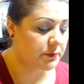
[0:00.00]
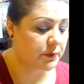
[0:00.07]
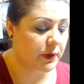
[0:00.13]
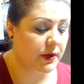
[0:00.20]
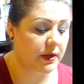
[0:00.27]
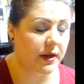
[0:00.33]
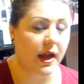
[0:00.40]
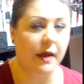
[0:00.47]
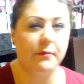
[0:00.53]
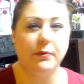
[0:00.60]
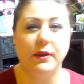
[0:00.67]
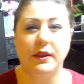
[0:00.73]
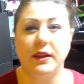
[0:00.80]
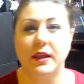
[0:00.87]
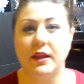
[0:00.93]
but I
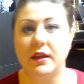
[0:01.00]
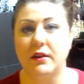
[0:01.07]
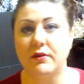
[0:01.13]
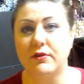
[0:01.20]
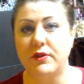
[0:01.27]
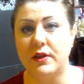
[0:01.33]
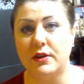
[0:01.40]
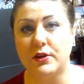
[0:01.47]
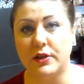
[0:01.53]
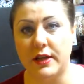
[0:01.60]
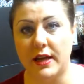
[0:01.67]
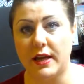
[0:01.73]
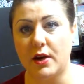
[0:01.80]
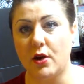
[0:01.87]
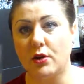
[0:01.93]
believe they're
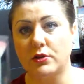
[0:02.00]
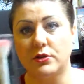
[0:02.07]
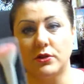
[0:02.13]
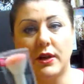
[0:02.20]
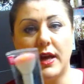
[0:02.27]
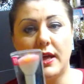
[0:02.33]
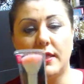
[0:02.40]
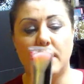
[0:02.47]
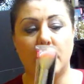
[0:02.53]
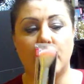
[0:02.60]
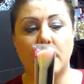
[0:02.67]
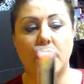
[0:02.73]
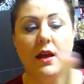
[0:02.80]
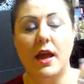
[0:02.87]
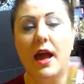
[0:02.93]
10 altogether.